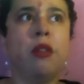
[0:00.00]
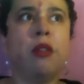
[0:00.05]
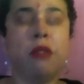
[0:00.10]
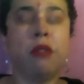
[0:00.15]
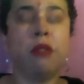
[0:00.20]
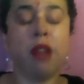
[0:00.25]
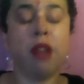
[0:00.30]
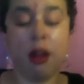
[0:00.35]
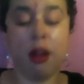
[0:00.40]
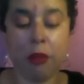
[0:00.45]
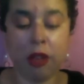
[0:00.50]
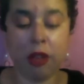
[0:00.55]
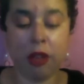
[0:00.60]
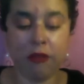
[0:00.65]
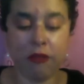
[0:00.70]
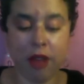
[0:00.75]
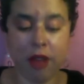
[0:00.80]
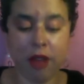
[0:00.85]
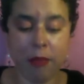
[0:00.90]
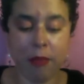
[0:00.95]
couple
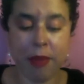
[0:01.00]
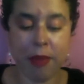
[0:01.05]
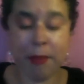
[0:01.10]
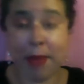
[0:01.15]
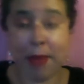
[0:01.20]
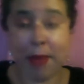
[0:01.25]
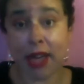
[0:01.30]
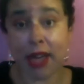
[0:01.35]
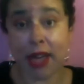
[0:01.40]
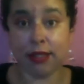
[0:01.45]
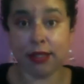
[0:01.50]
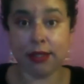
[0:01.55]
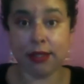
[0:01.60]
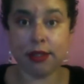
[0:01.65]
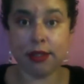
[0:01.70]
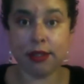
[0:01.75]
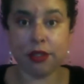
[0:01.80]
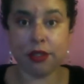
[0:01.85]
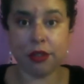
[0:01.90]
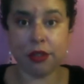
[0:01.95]
of
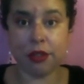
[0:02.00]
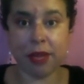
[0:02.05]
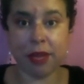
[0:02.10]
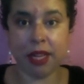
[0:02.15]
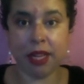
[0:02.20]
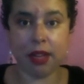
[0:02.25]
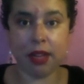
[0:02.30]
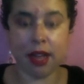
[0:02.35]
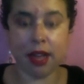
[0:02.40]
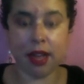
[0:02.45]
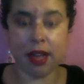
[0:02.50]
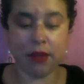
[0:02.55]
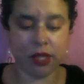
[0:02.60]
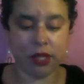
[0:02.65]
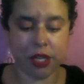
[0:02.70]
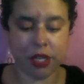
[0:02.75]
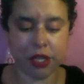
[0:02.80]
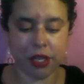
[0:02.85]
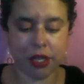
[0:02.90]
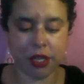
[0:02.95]
panelists to make the
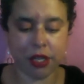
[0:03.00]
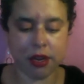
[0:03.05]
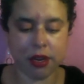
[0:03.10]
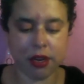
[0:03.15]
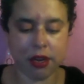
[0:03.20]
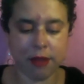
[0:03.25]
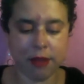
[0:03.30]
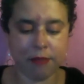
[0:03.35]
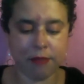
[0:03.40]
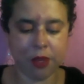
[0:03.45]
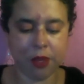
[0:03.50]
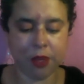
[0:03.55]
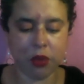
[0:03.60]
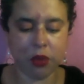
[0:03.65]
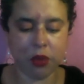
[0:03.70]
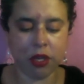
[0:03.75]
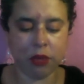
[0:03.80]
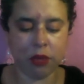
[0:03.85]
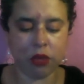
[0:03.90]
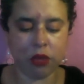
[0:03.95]
conversation, a
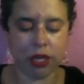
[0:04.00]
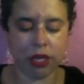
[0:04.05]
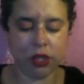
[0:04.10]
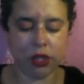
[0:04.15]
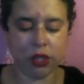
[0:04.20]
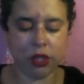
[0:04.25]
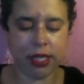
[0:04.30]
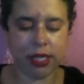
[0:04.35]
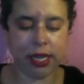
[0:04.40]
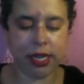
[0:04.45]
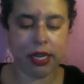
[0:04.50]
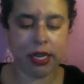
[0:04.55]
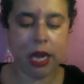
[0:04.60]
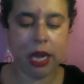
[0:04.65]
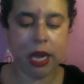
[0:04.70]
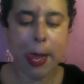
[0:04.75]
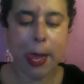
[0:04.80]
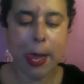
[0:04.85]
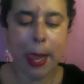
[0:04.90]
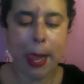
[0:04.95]
little more interesting.
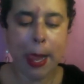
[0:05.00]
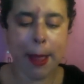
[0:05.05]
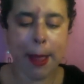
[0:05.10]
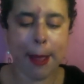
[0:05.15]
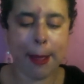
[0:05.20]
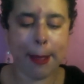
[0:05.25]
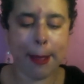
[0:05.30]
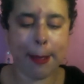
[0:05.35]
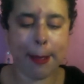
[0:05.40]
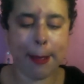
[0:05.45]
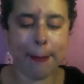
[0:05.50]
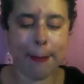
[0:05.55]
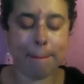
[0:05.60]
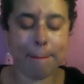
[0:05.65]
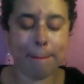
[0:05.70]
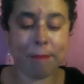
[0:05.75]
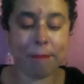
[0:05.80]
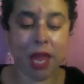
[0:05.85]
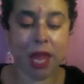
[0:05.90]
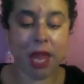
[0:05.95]

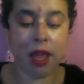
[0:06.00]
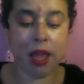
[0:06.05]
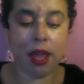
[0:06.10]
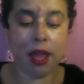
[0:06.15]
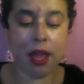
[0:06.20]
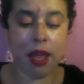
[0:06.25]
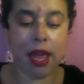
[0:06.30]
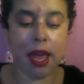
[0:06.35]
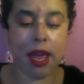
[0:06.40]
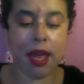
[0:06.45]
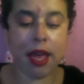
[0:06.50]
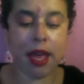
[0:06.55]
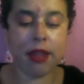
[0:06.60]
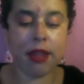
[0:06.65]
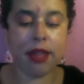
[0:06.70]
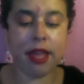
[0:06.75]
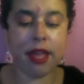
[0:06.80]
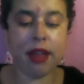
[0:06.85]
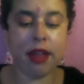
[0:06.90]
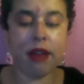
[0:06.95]
And
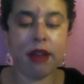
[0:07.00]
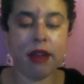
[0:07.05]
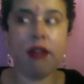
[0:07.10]
then,